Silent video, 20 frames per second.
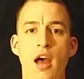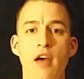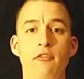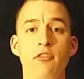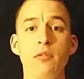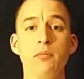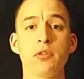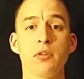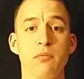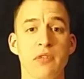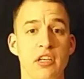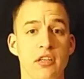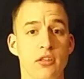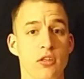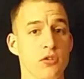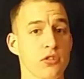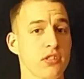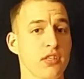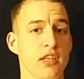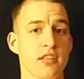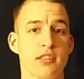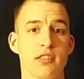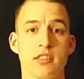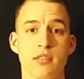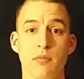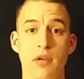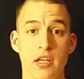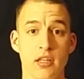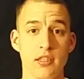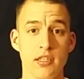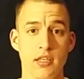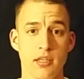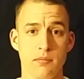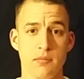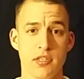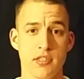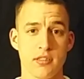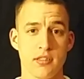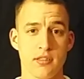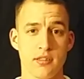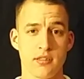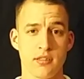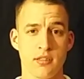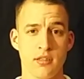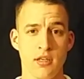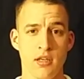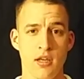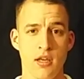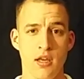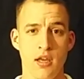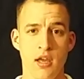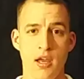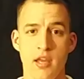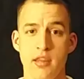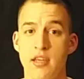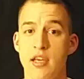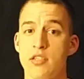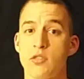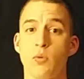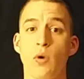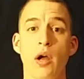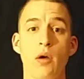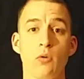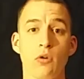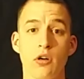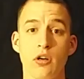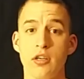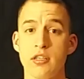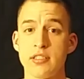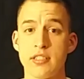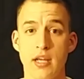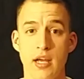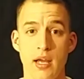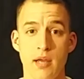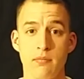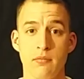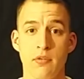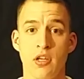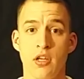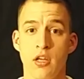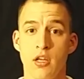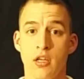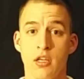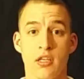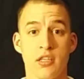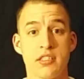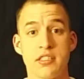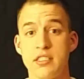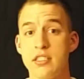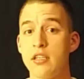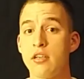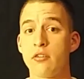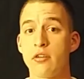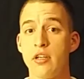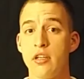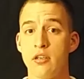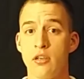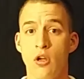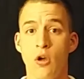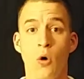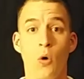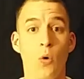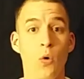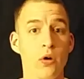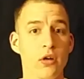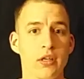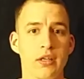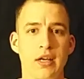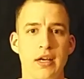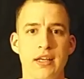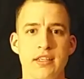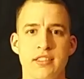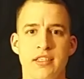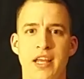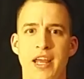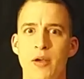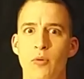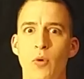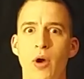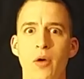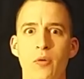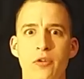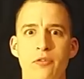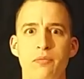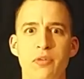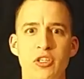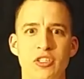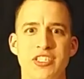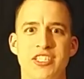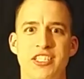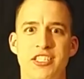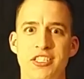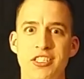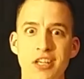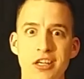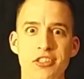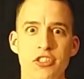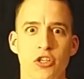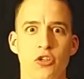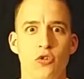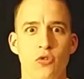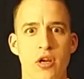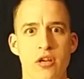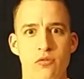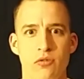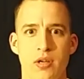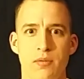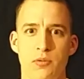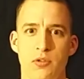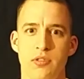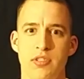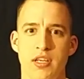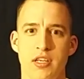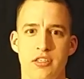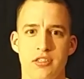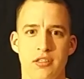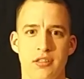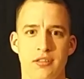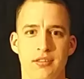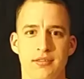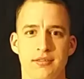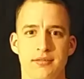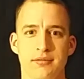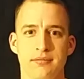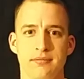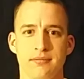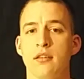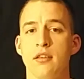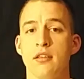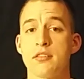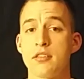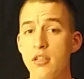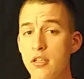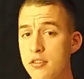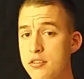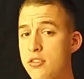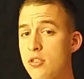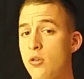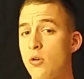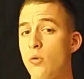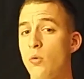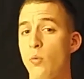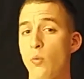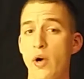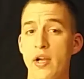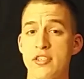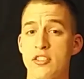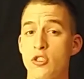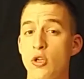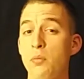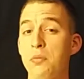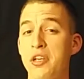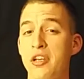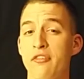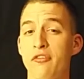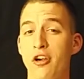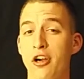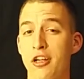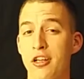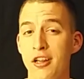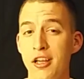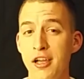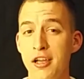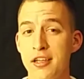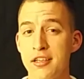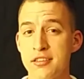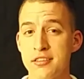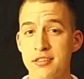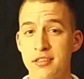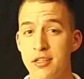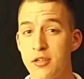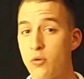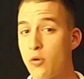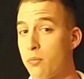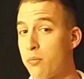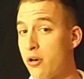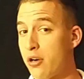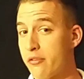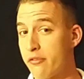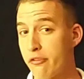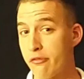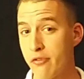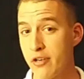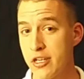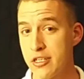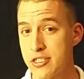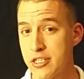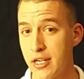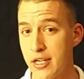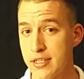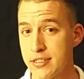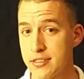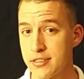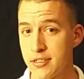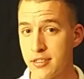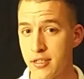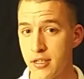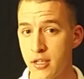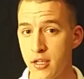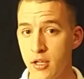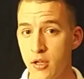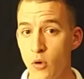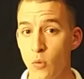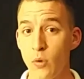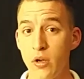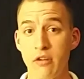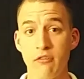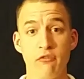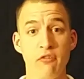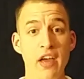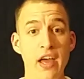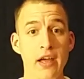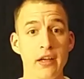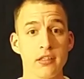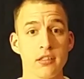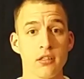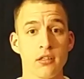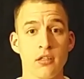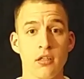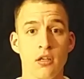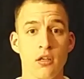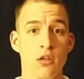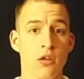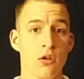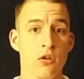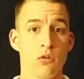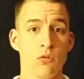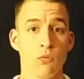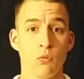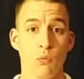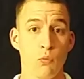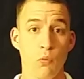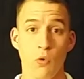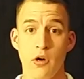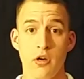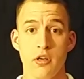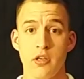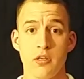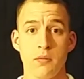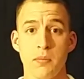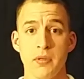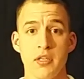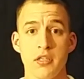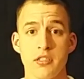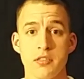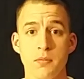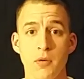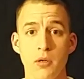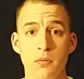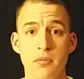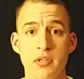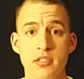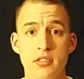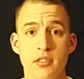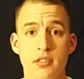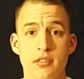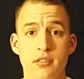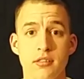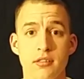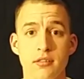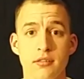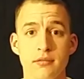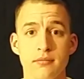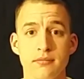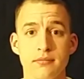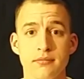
I've implemented those lessons in my cleaning business. And that's why we're on time, considerate, organized, and why we've built such a great reputation. It's also why so many of our clients think we're part of a franchise, when in fact, we're an independent small business.